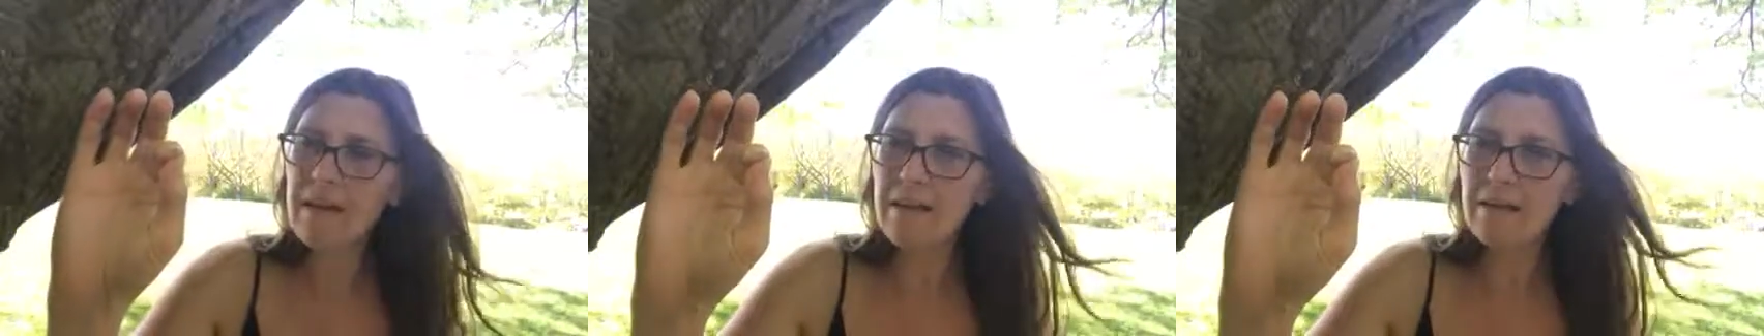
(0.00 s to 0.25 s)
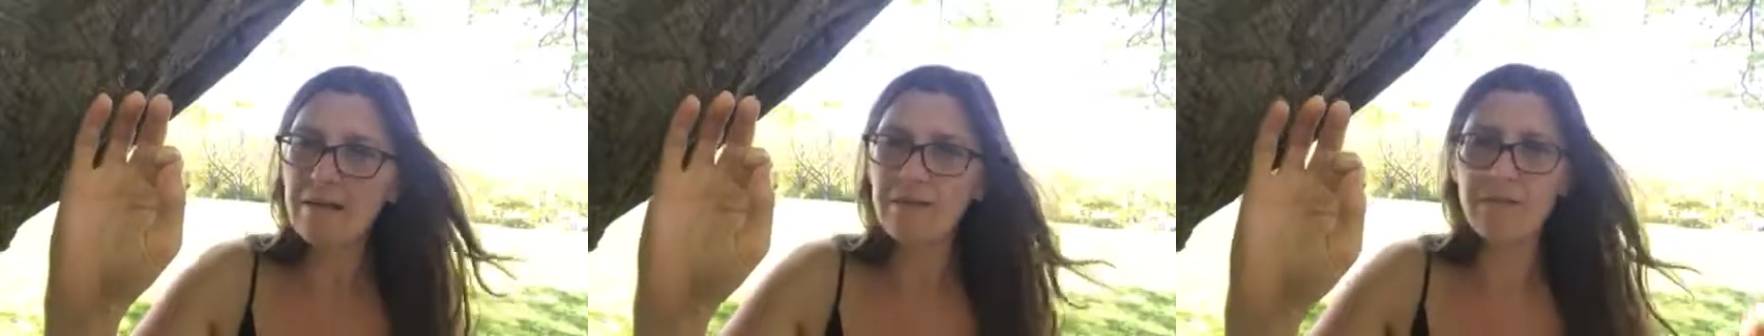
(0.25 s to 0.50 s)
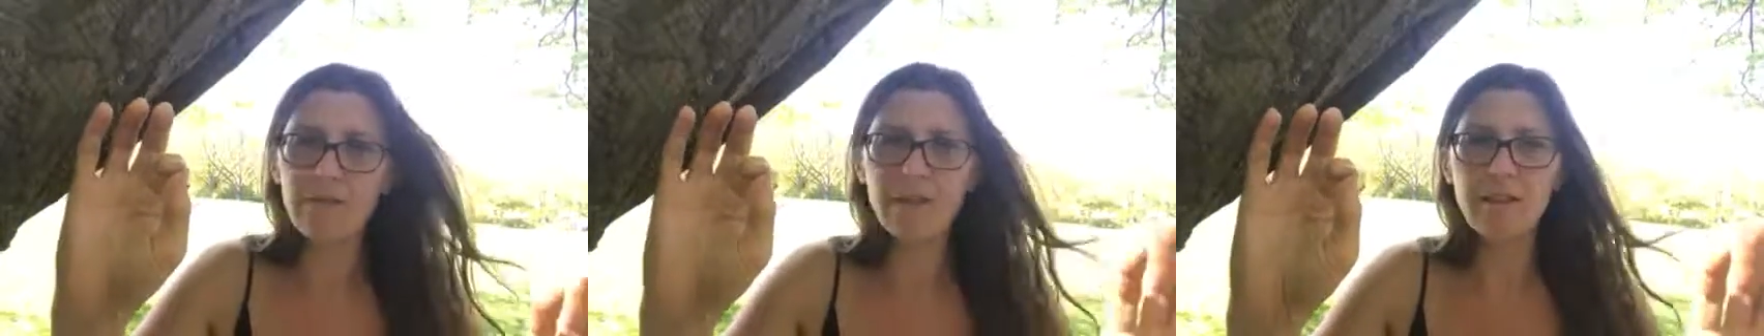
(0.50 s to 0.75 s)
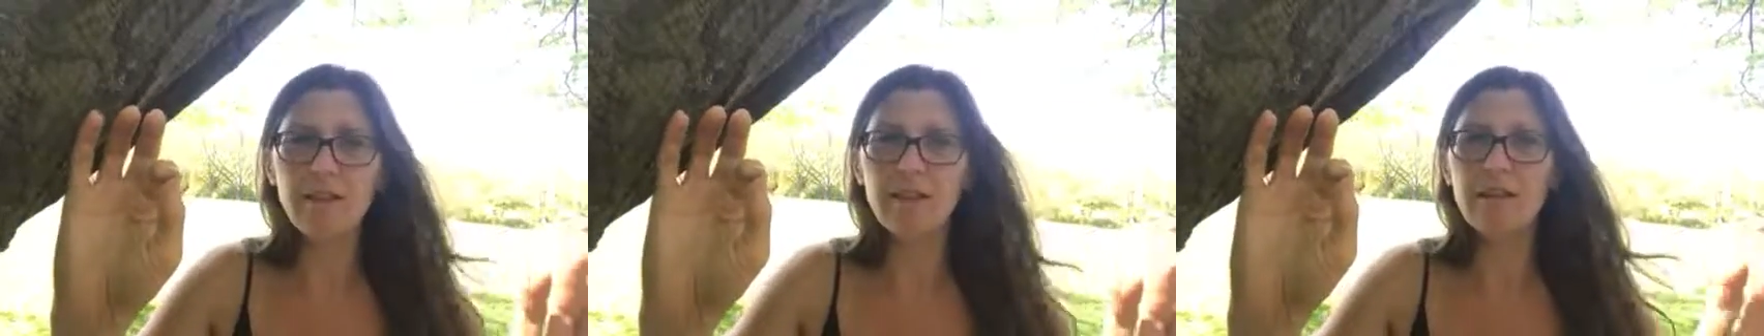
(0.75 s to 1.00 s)
and you
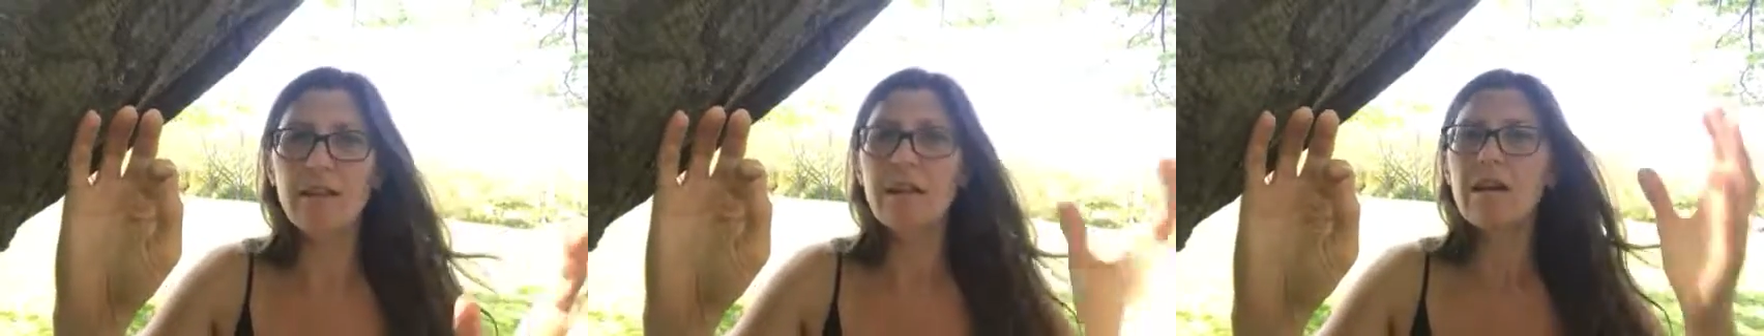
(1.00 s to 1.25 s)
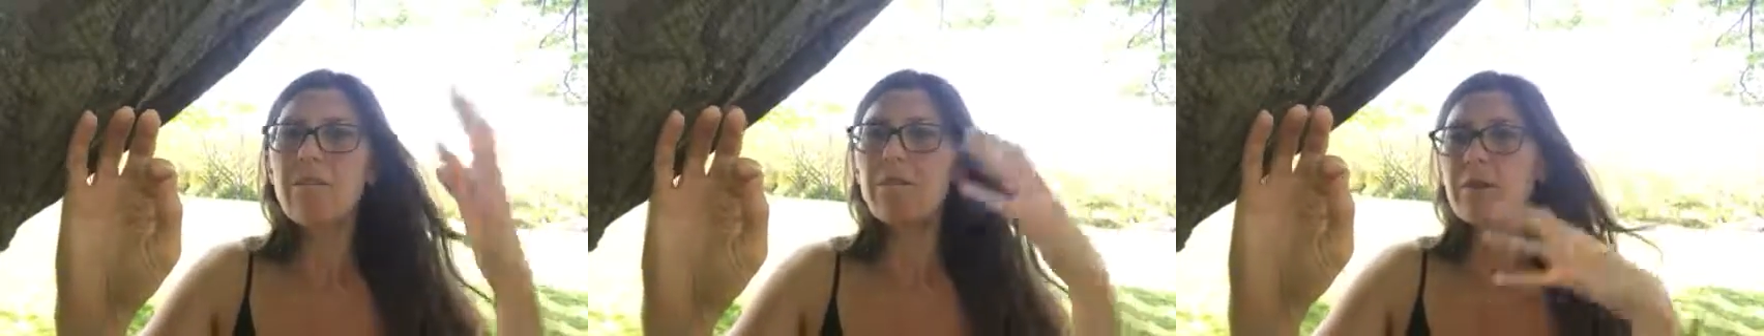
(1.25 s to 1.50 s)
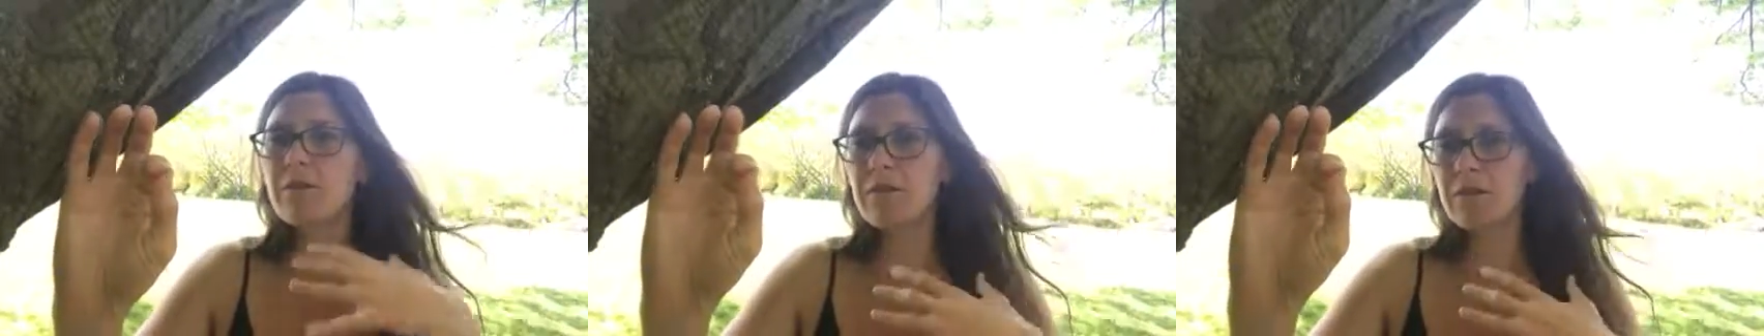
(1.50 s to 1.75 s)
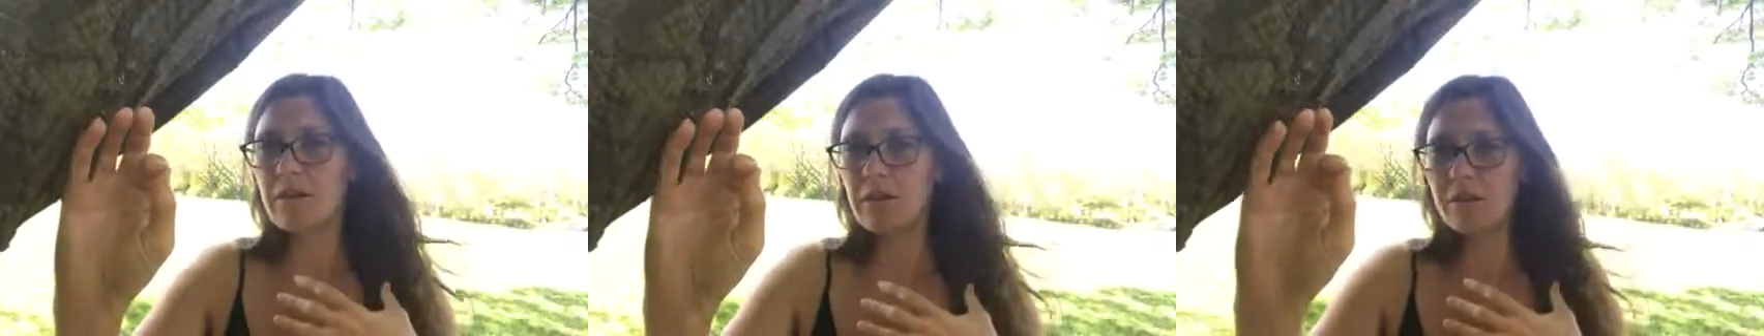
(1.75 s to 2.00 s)
feel both
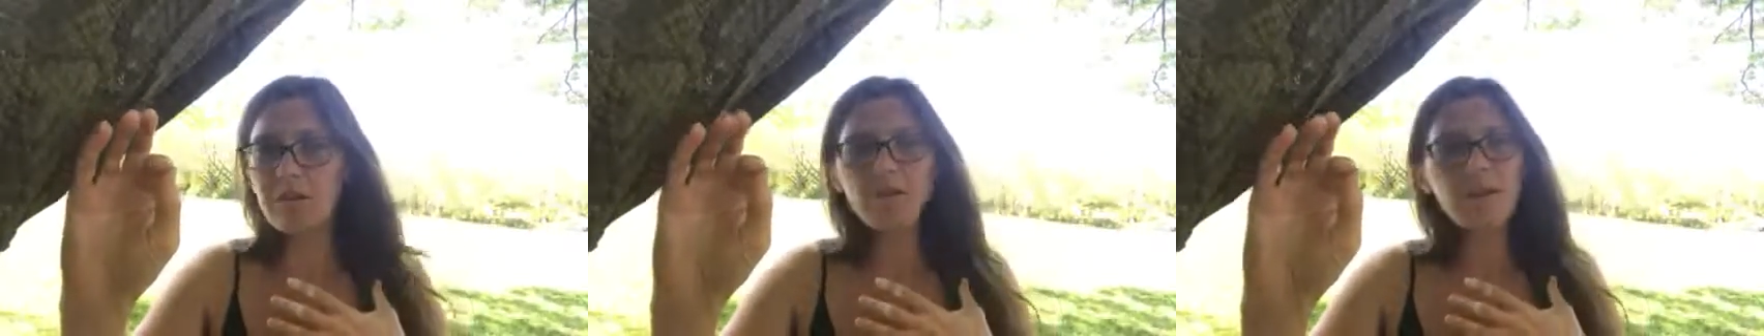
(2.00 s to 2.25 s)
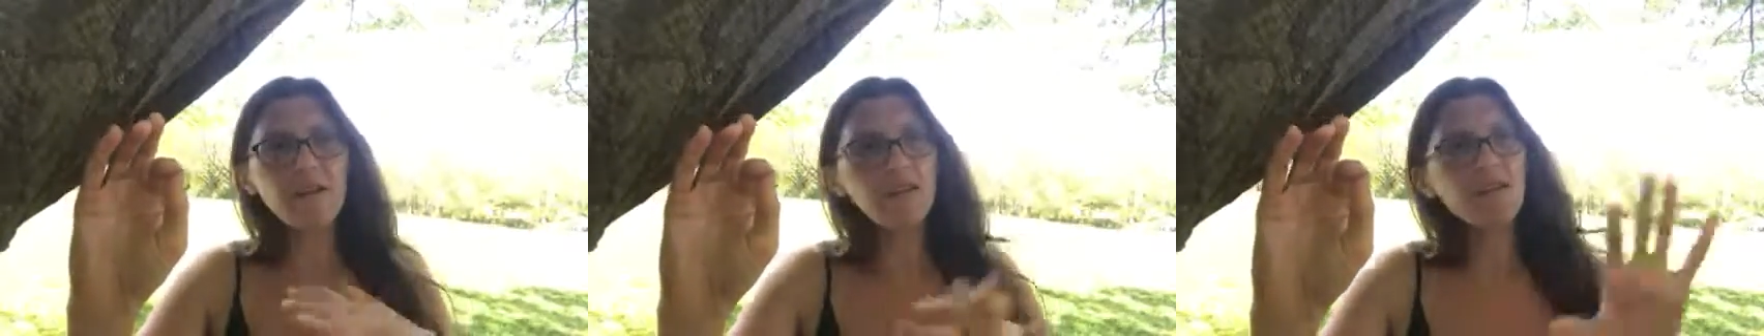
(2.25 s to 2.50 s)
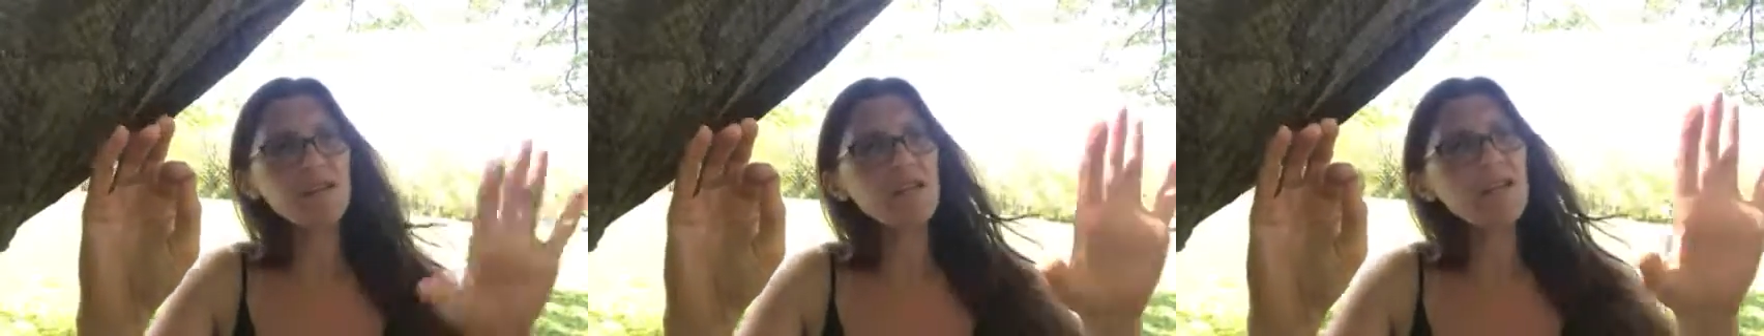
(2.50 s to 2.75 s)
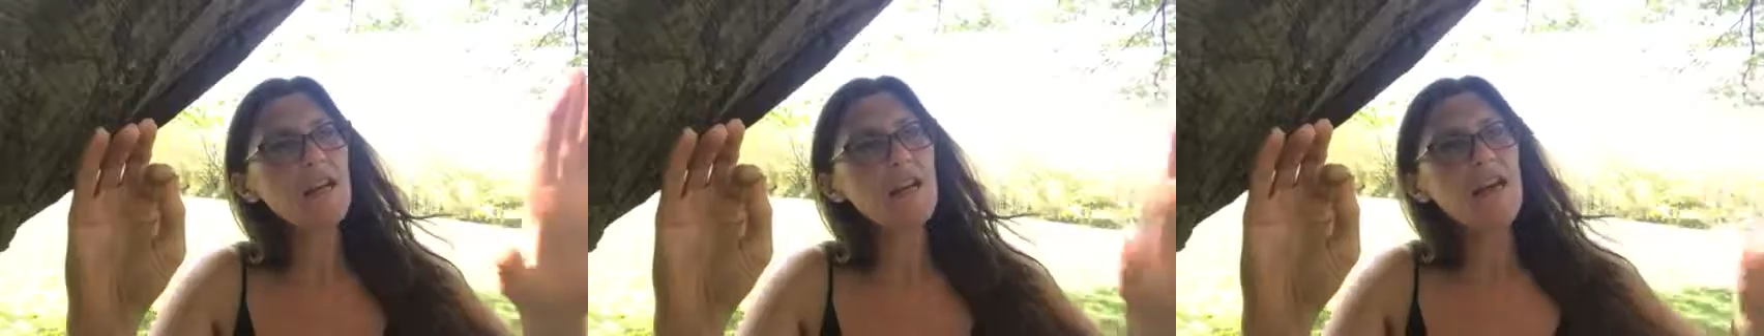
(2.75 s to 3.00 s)
your own
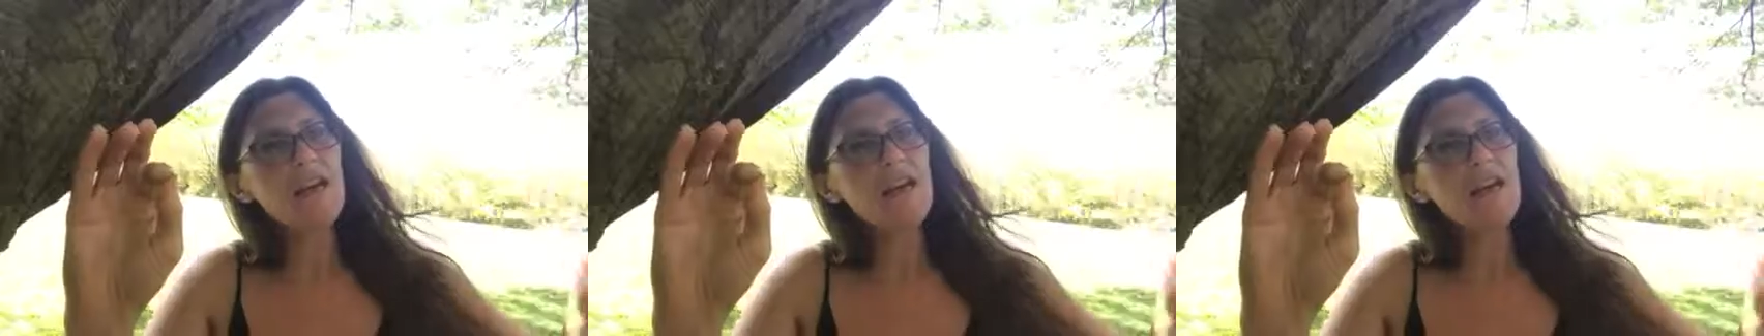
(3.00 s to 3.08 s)
energy